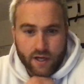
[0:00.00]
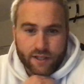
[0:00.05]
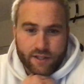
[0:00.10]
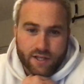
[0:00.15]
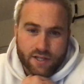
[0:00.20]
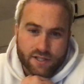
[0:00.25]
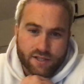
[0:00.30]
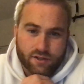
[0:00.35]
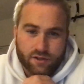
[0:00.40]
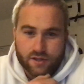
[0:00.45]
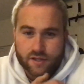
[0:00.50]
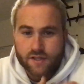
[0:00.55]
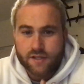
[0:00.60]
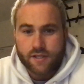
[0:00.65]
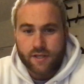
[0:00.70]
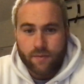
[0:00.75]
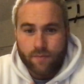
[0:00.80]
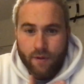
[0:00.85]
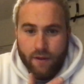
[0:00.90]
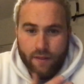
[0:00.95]
It just doesn't
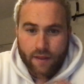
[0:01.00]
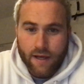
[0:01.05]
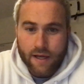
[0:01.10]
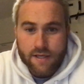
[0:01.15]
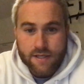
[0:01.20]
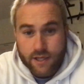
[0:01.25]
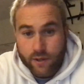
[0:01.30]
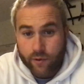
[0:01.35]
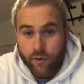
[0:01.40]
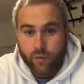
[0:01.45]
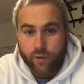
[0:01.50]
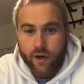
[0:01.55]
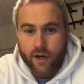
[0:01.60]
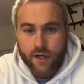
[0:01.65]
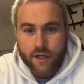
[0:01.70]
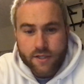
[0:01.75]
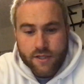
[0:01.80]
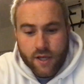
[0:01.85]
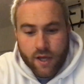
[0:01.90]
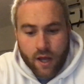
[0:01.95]
seem like that's how it
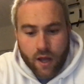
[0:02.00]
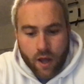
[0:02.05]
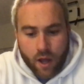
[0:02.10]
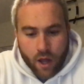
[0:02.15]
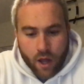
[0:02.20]
works.